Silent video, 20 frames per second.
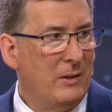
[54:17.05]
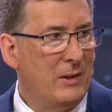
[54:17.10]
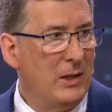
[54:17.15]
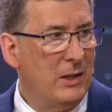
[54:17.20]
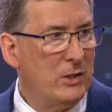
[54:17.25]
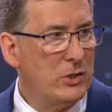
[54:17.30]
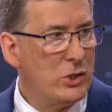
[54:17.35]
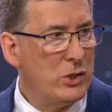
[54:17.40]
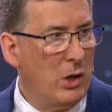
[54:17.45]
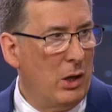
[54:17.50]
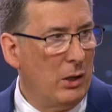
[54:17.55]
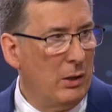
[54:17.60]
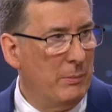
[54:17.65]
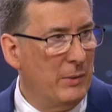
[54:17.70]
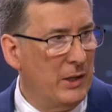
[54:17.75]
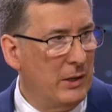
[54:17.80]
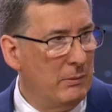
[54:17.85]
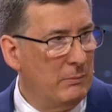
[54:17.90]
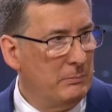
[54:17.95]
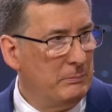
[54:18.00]
King
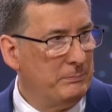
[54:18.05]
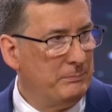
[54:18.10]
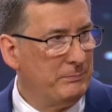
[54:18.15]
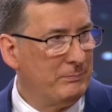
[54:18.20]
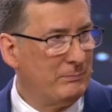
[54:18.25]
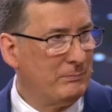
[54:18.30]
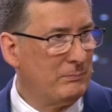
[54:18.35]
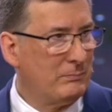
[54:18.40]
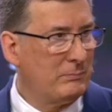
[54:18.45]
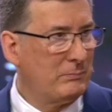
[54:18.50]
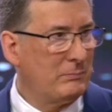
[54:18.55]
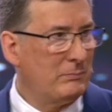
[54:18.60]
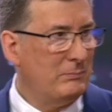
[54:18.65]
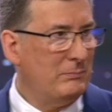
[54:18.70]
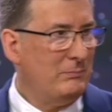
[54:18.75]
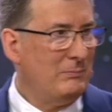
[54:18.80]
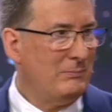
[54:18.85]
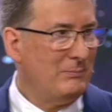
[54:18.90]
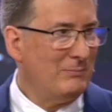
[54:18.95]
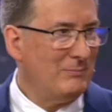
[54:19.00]
Solomon,
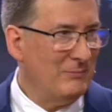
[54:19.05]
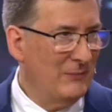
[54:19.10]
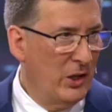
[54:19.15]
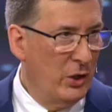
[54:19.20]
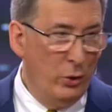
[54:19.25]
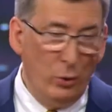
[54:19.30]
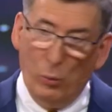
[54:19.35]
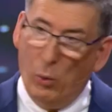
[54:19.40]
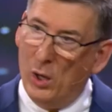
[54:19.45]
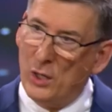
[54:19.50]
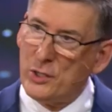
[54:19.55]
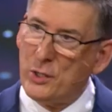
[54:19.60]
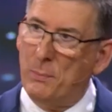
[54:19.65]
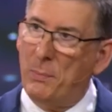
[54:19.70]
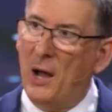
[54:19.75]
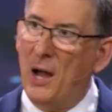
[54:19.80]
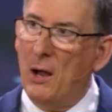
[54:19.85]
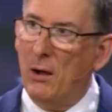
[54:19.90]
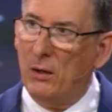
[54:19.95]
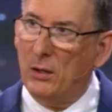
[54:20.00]
who was a
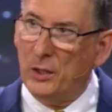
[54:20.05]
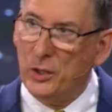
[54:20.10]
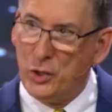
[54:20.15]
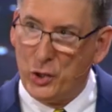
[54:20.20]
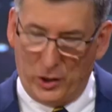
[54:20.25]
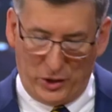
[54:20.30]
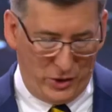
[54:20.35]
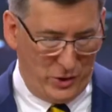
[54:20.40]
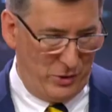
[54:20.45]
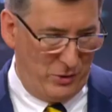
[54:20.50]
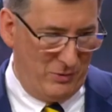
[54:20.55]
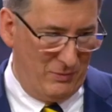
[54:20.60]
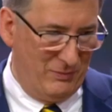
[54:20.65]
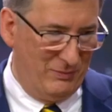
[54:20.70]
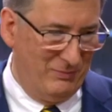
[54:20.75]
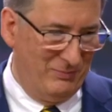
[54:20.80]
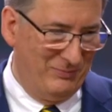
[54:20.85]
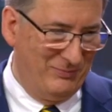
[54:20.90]
biologist.